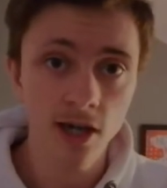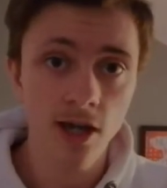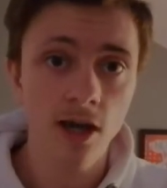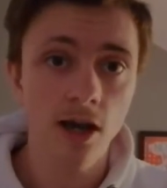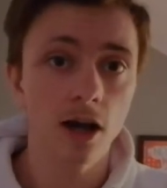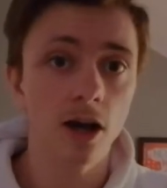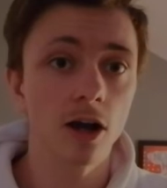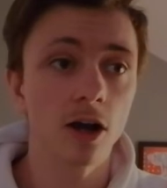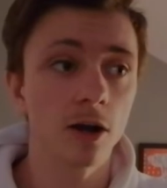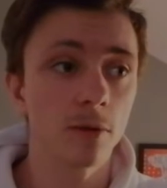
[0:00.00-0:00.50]

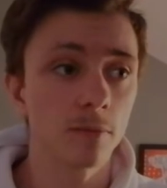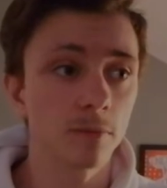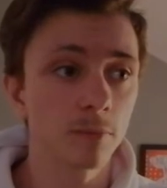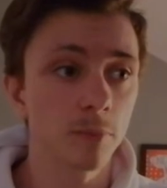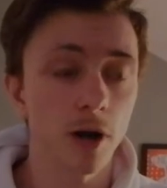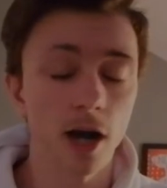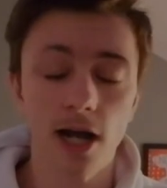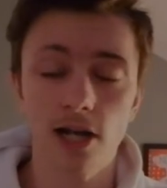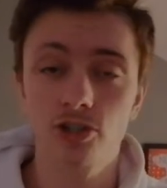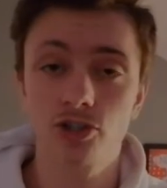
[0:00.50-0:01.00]

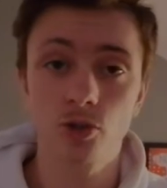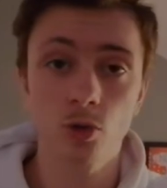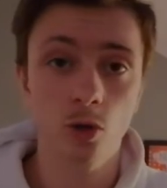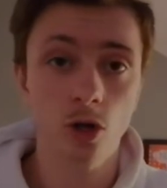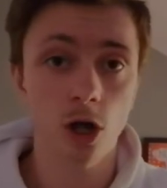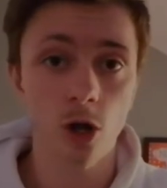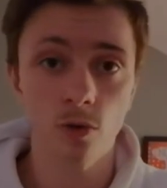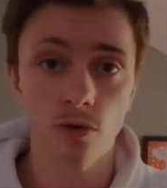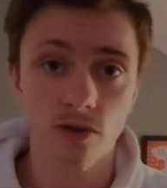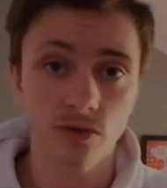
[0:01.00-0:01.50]
But as you're
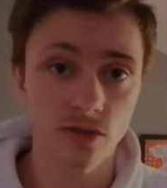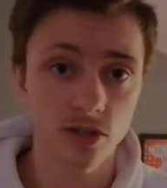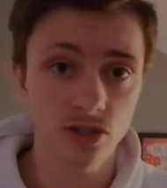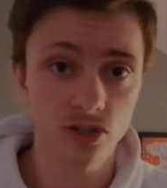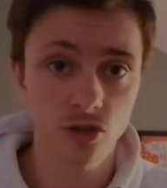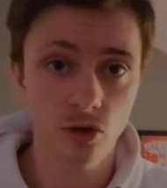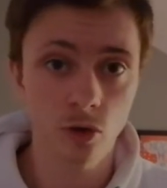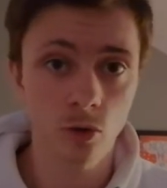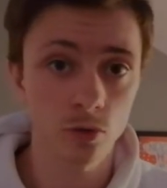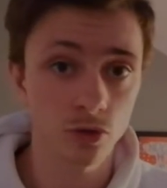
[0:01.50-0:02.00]
coding this
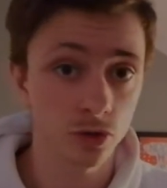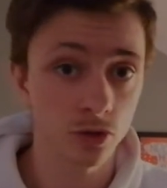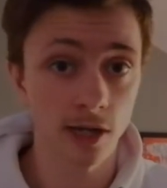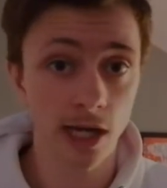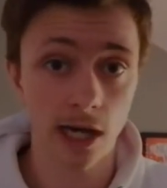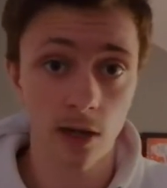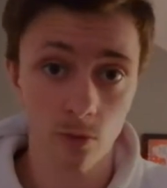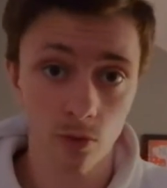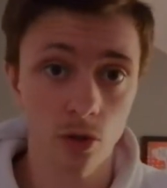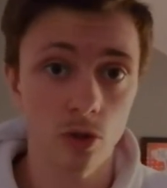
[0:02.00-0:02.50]
tool, you're
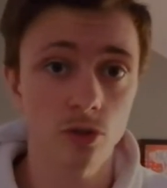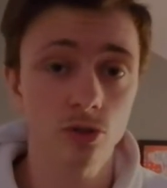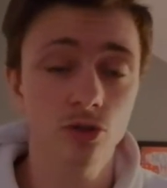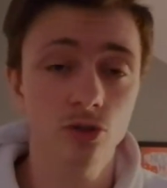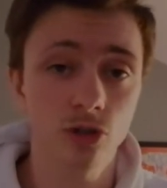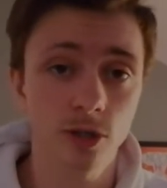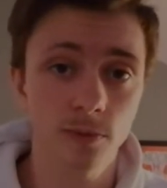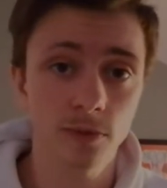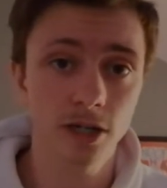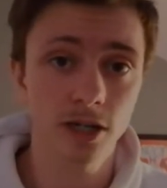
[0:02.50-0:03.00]
now not a
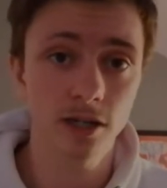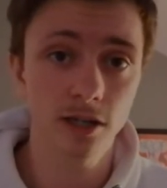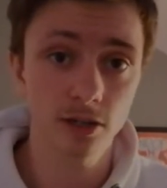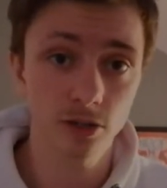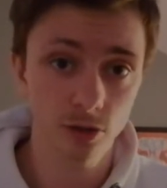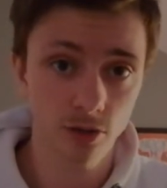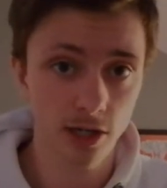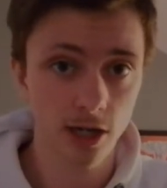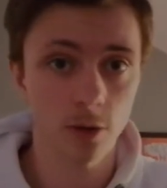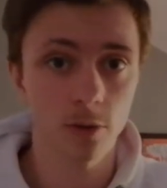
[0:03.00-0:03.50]
script kiddie,
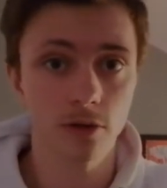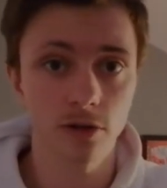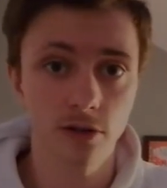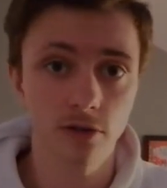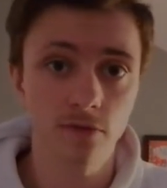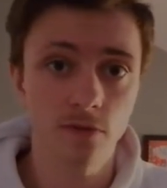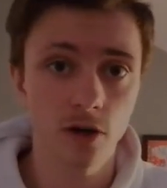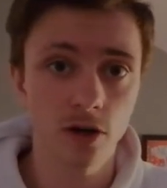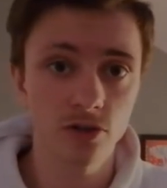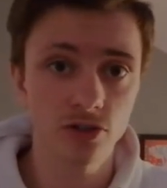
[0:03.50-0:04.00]
you're now an
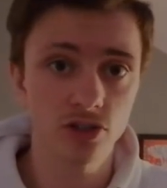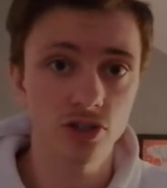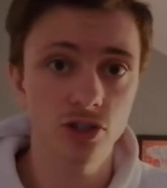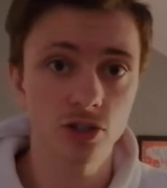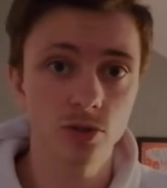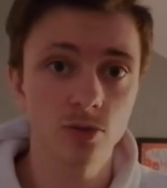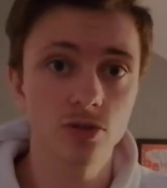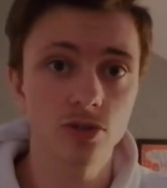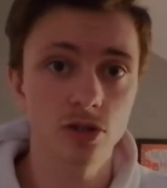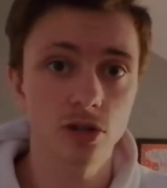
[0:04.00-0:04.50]
advanced
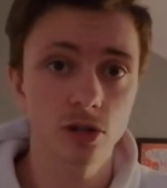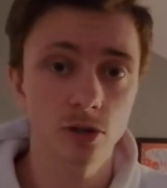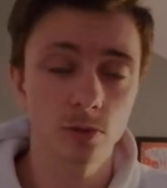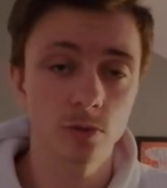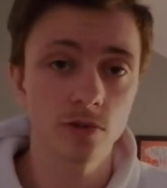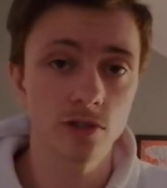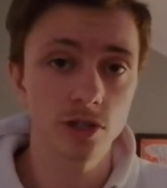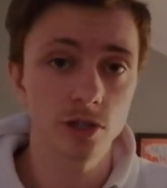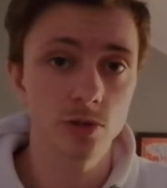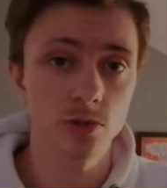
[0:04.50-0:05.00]
user who
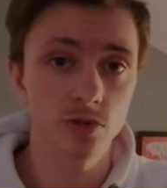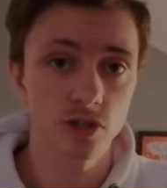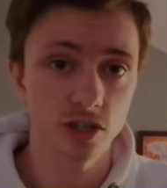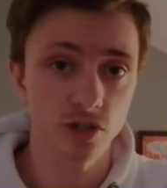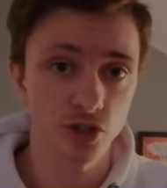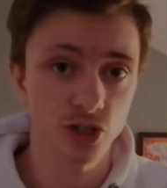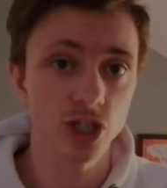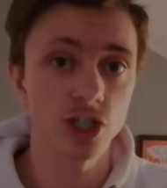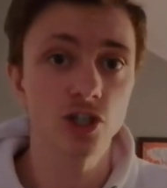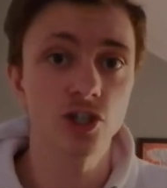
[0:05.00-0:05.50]
is using
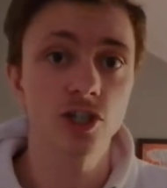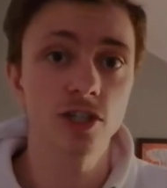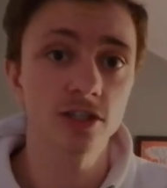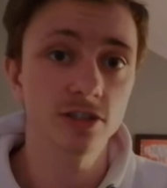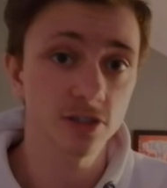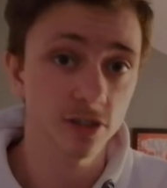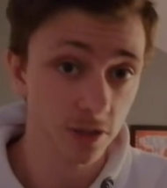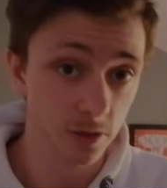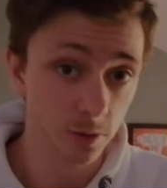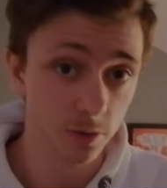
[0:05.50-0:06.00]
cheat sheets
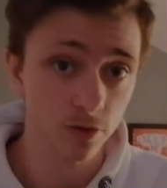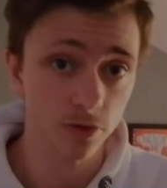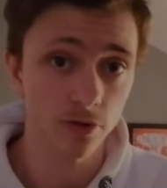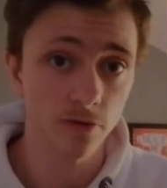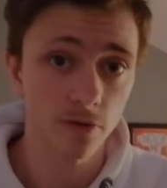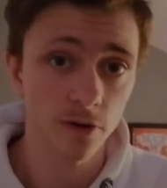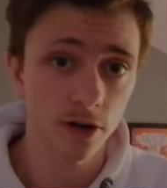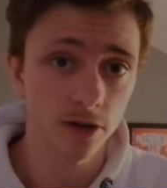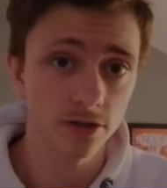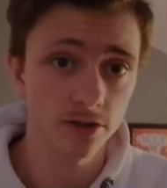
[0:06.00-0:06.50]
to your
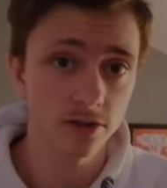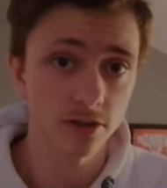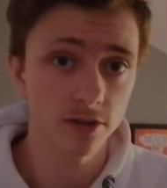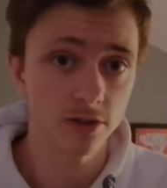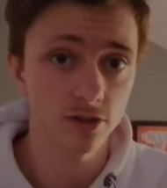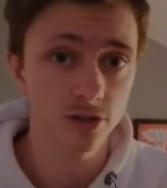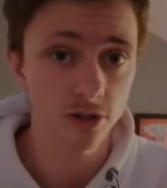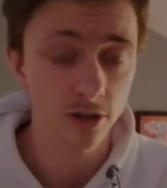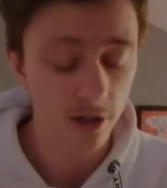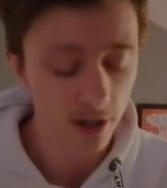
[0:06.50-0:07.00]

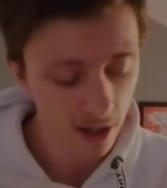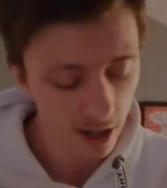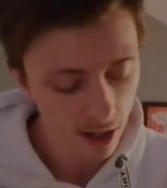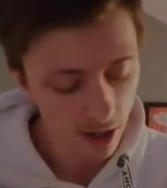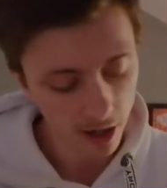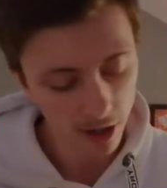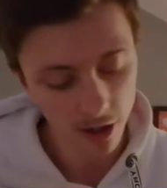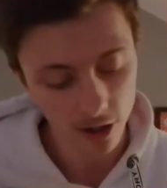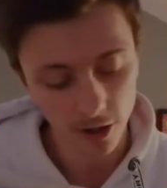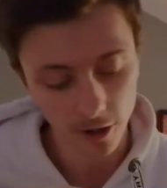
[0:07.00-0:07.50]
advantage.
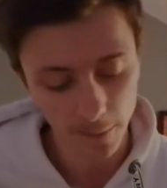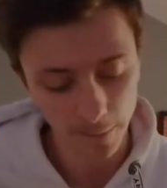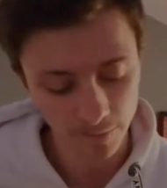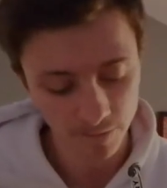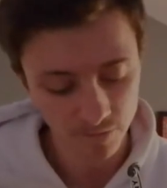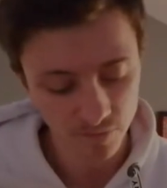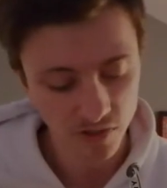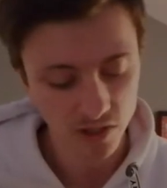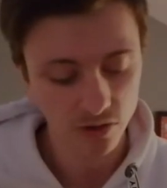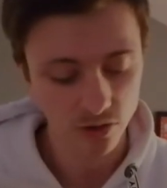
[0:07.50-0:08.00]

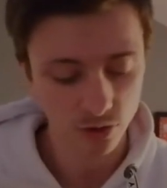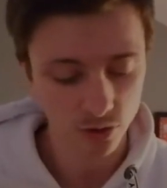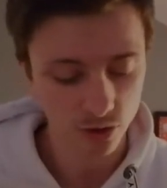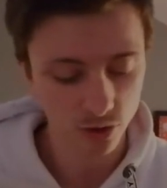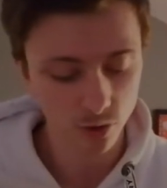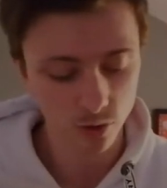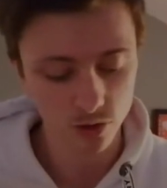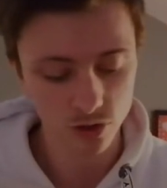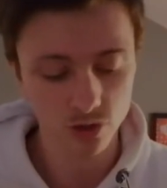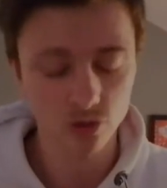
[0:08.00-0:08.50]
You
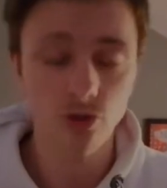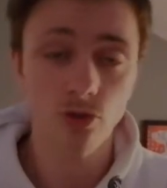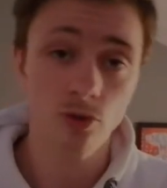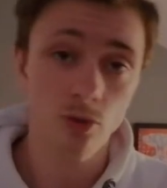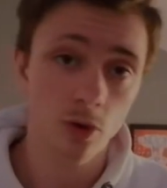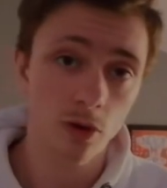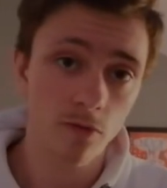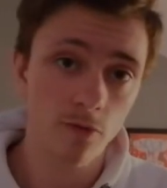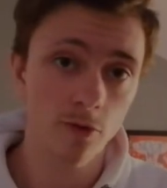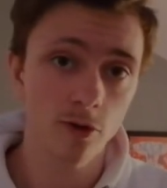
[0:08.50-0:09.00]
could also do,
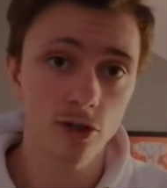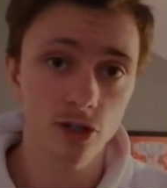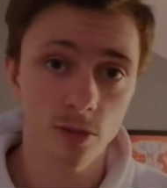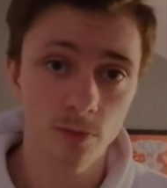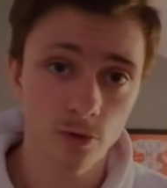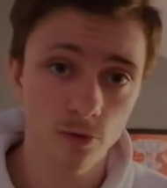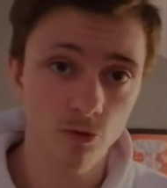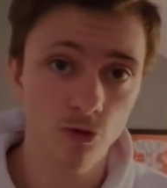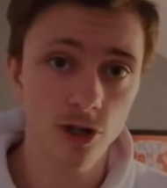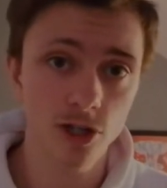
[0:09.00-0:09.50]
for
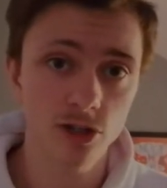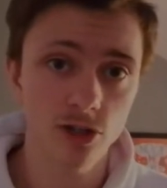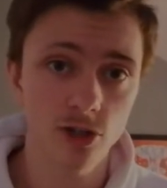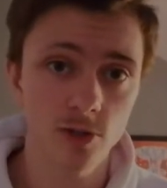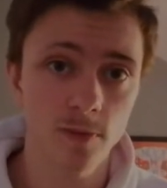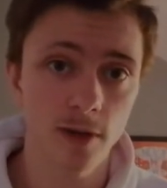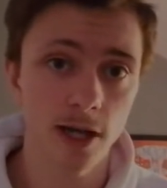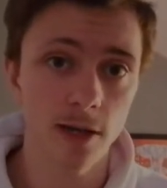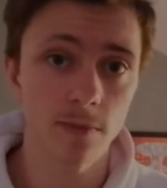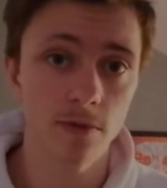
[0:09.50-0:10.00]
example,
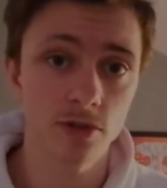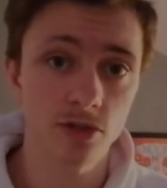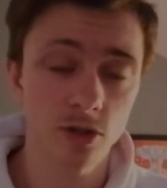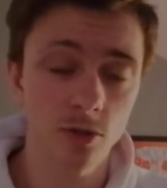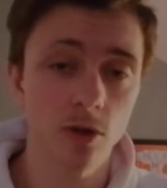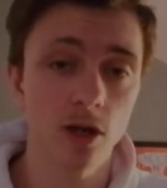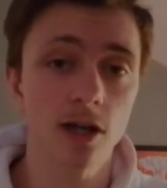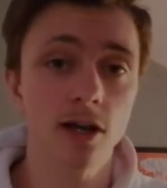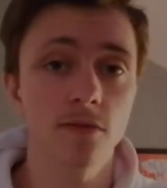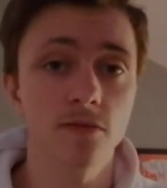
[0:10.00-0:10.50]
research papers. So
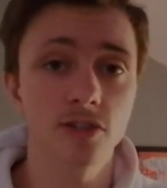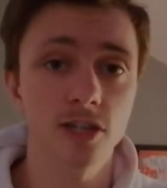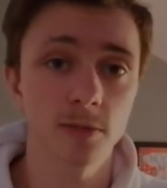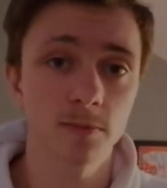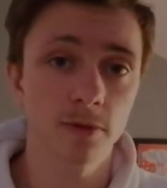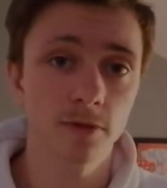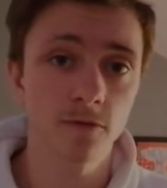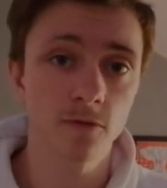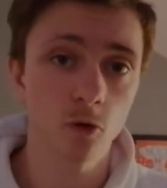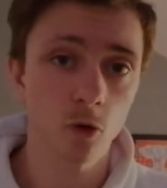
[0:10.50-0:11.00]
like I've said
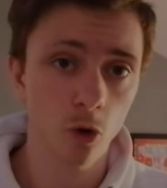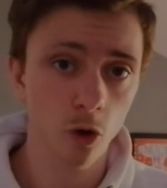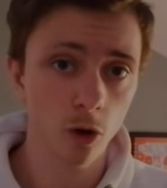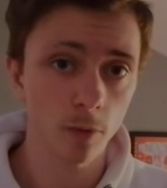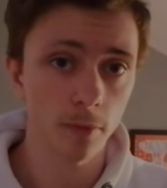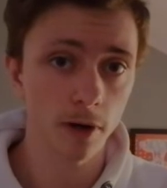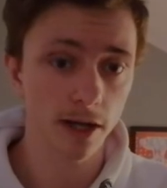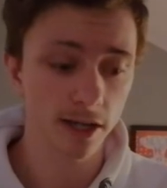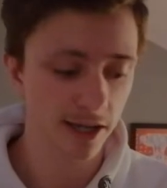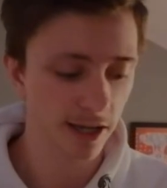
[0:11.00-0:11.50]
before, on
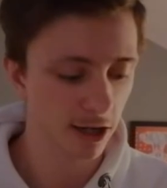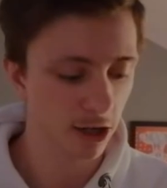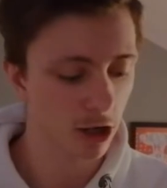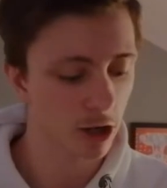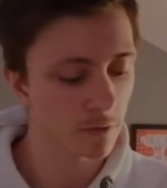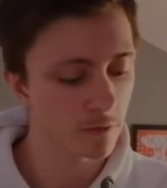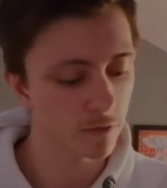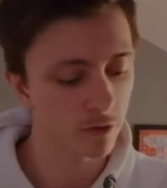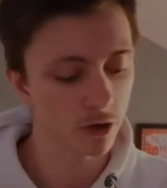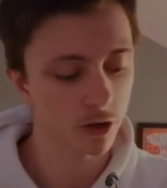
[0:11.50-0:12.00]
my
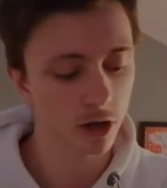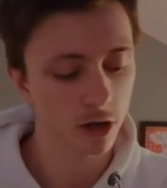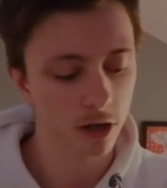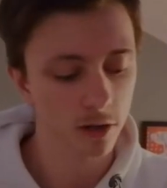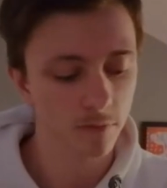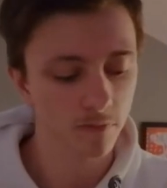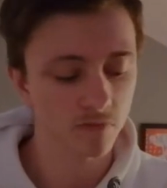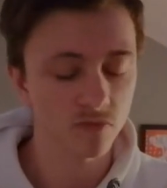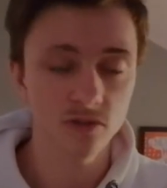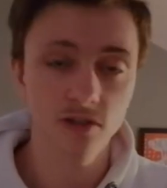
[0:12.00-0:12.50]
GitHub,
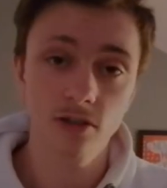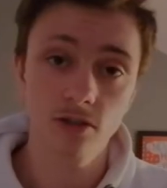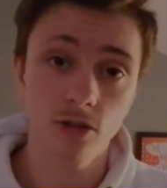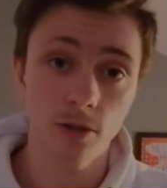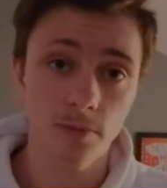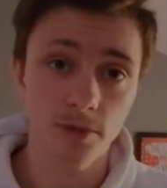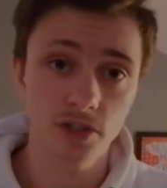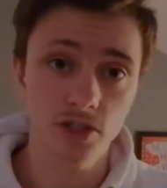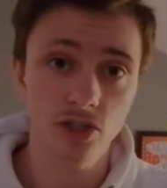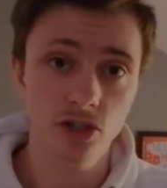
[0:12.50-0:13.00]
and
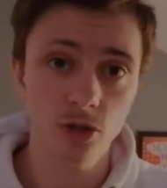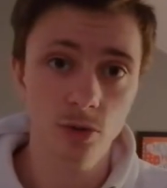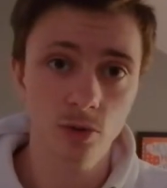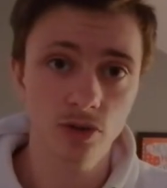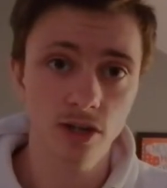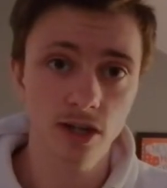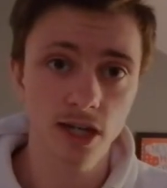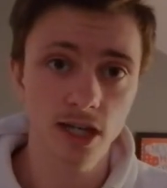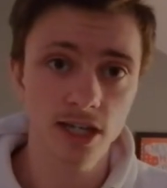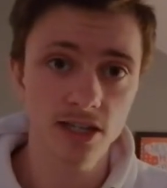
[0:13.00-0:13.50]
number 2 on
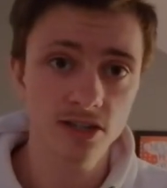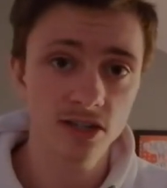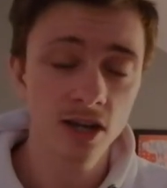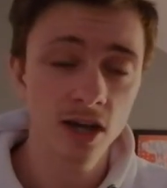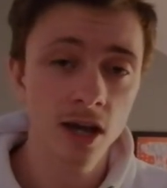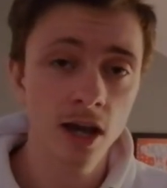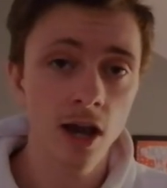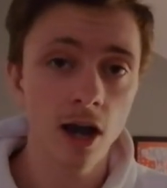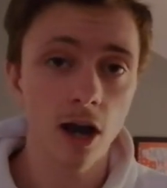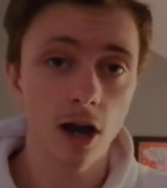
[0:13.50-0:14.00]
the
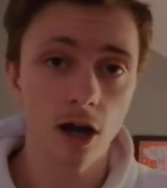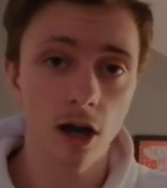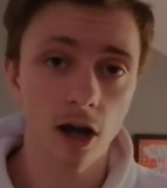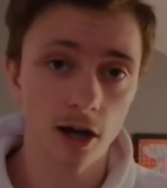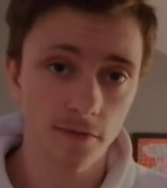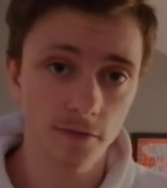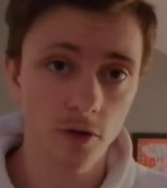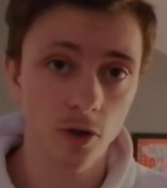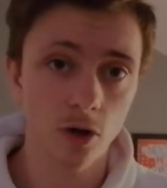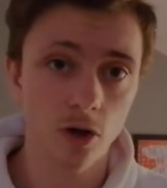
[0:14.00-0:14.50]
list,
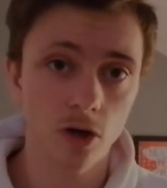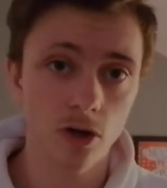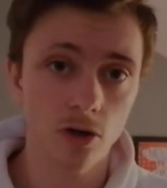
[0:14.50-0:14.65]
I've got